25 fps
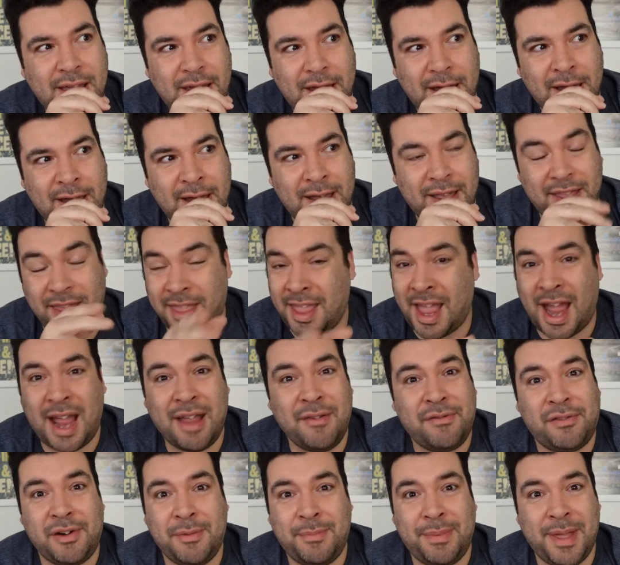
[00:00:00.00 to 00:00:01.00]
The
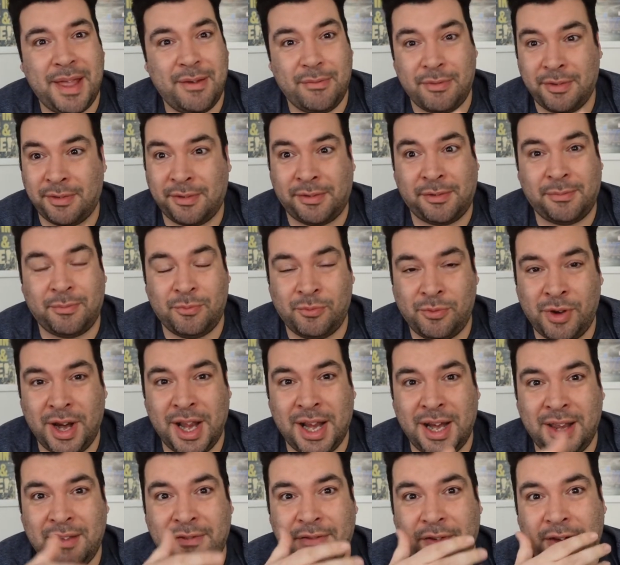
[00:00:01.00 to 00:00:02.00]
Ivory bit was
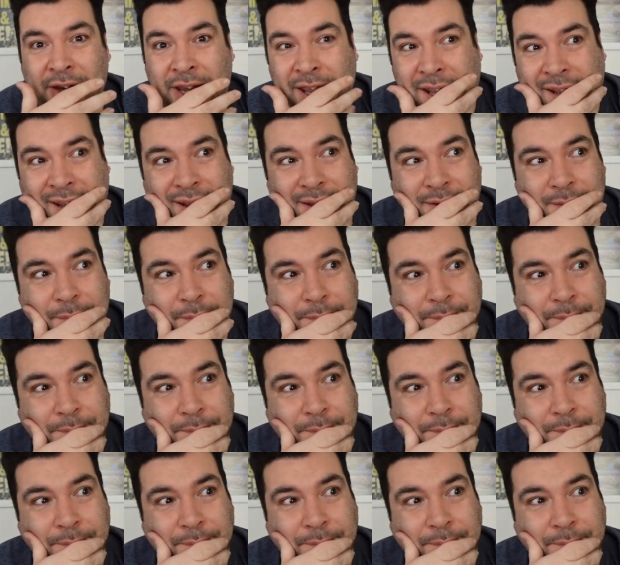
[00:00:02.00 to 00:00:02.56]
really funny.